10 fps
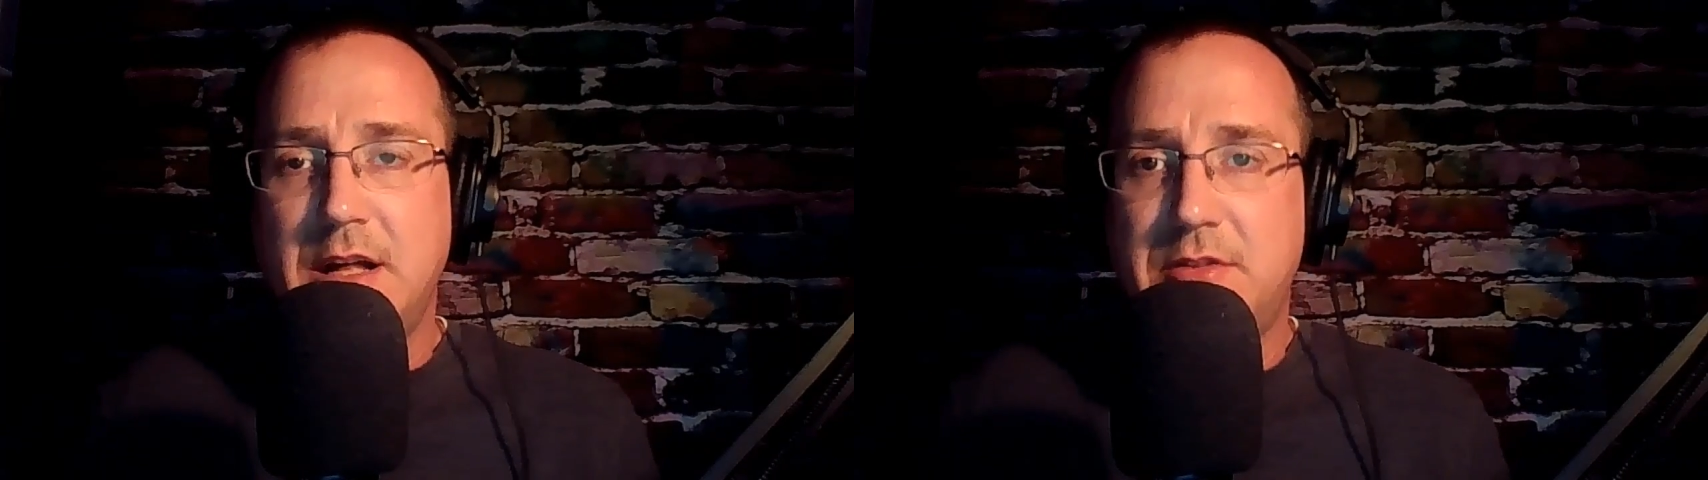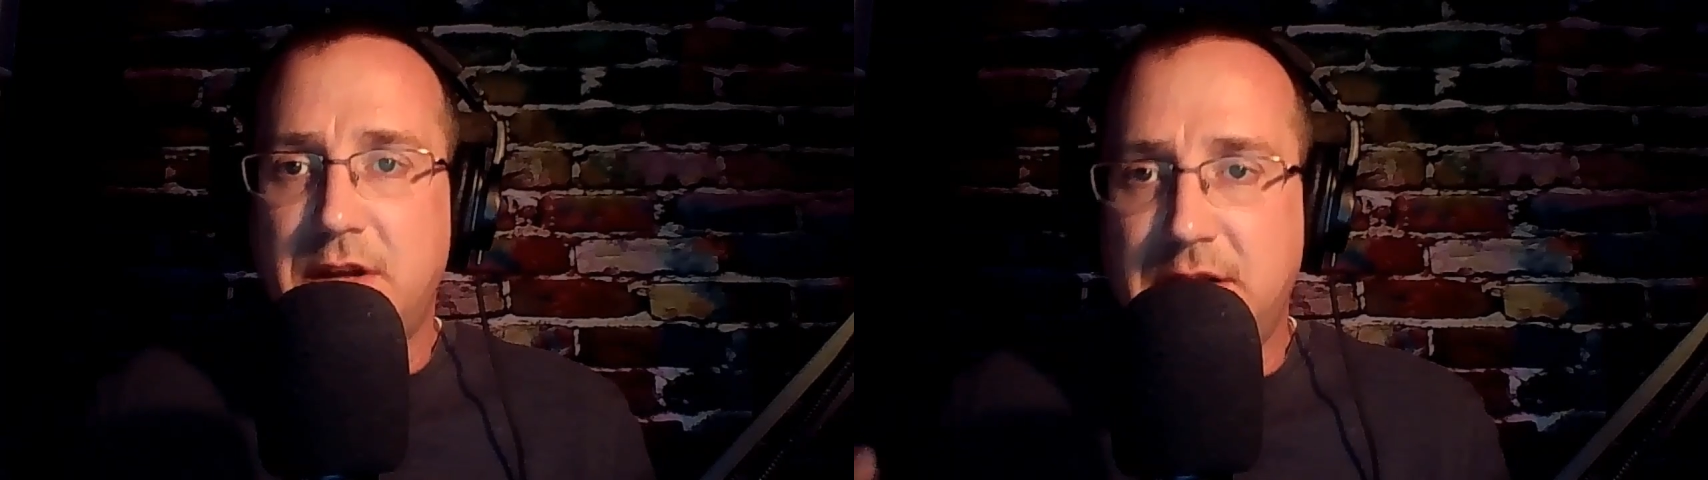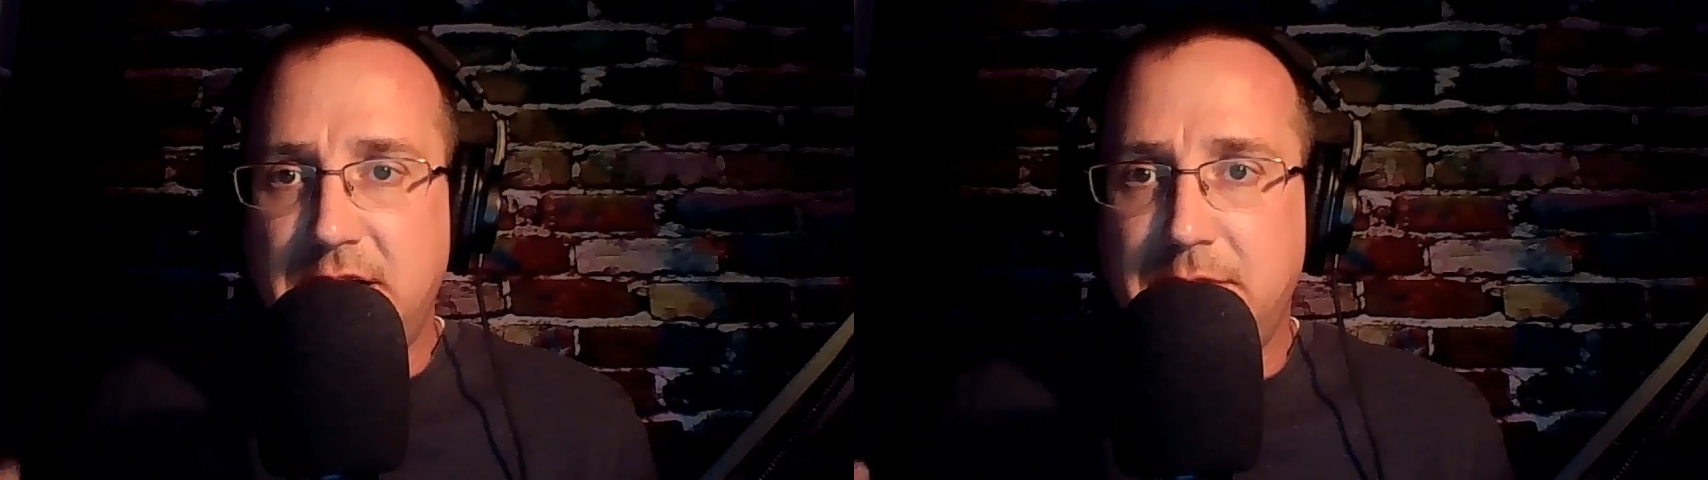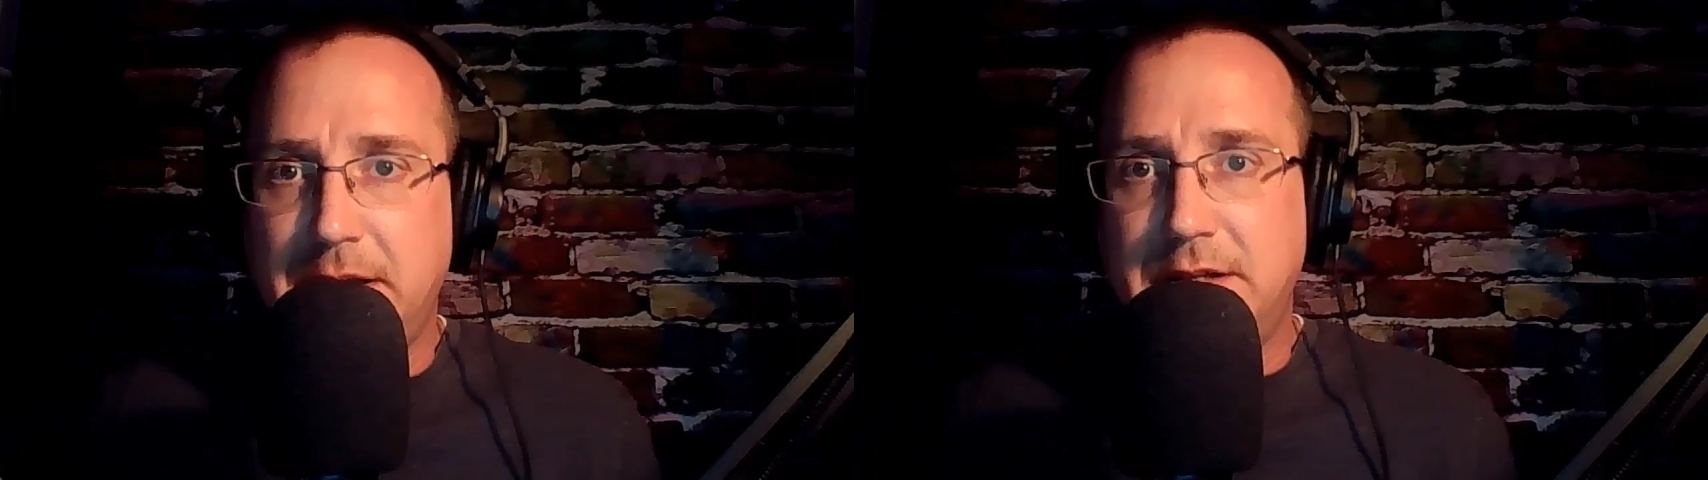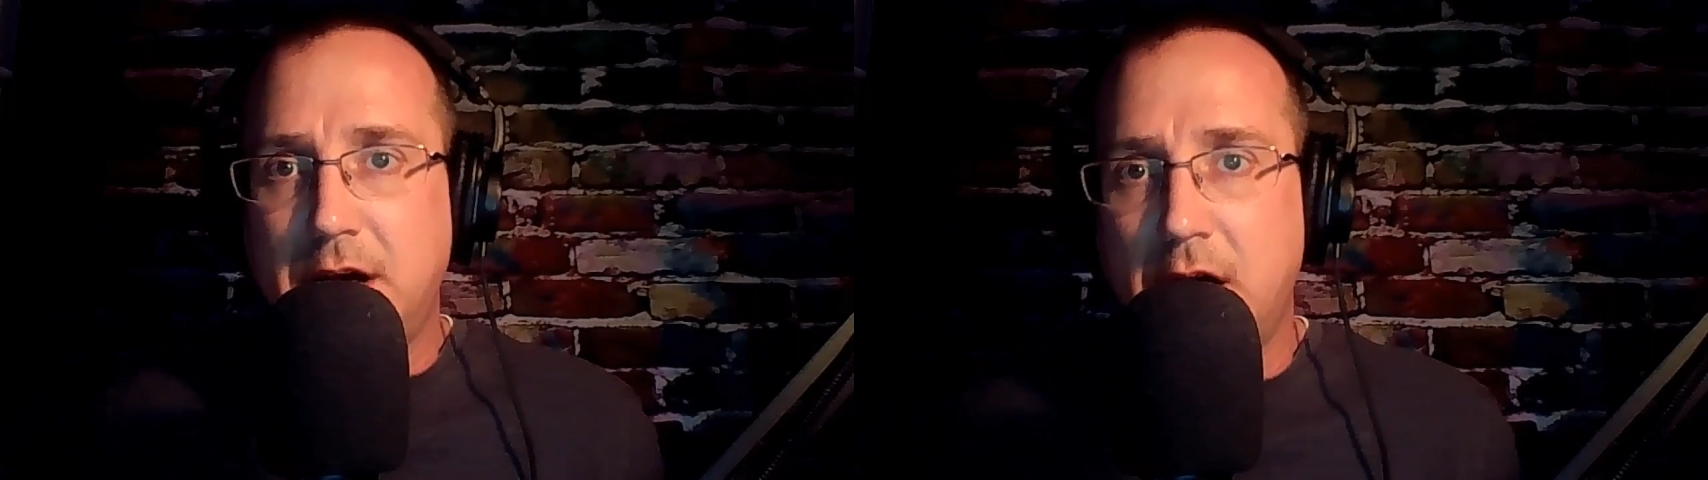that need to be
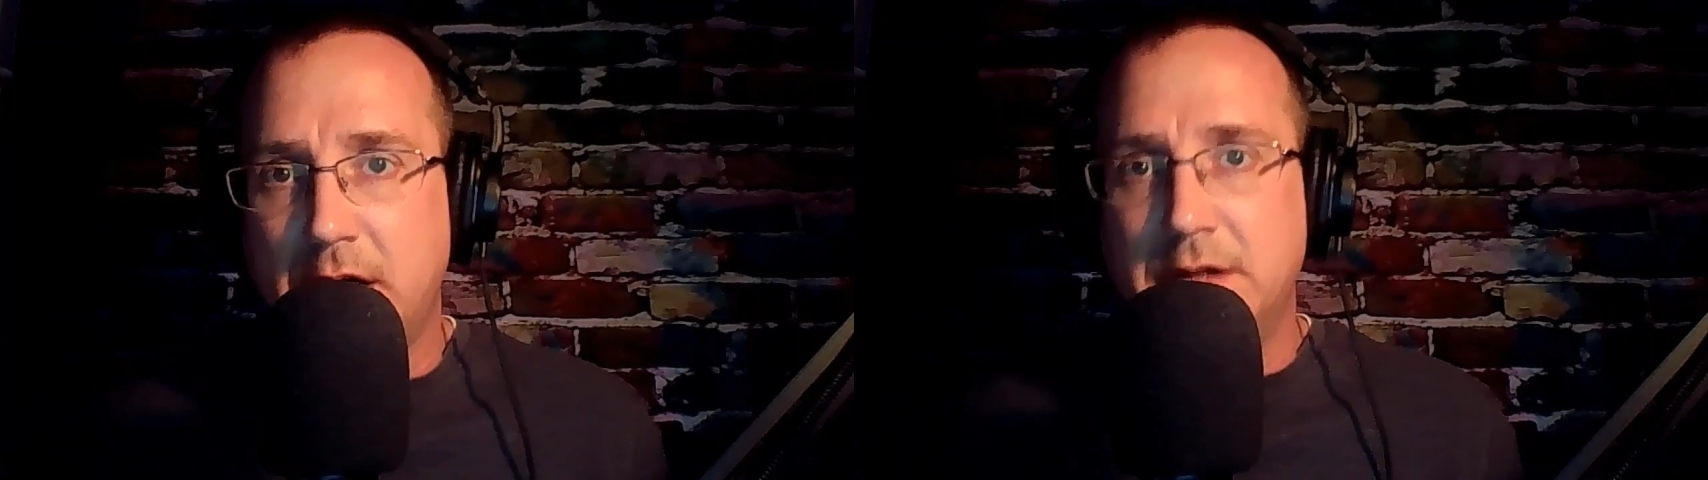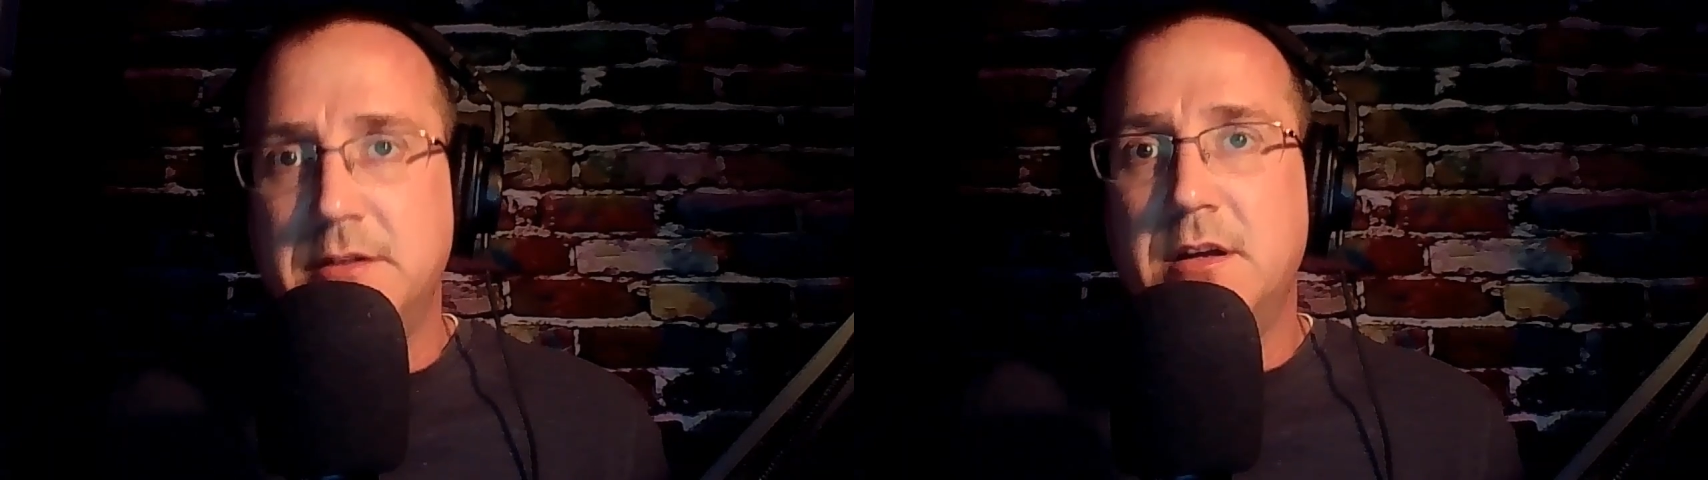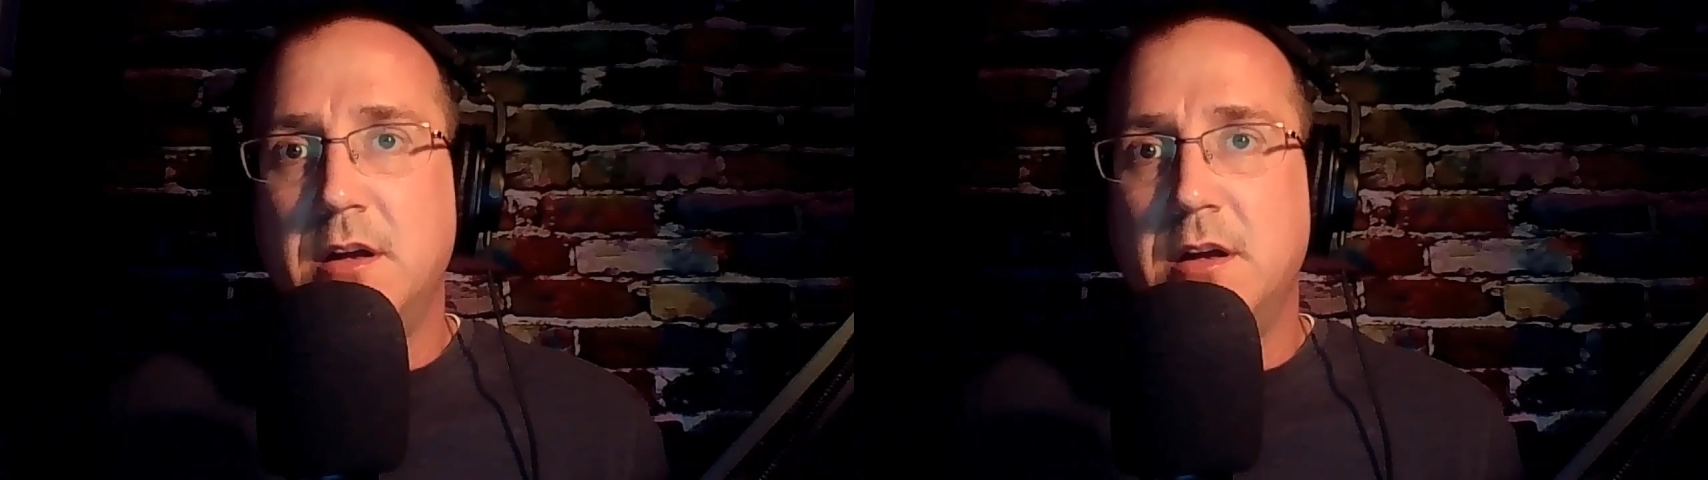done,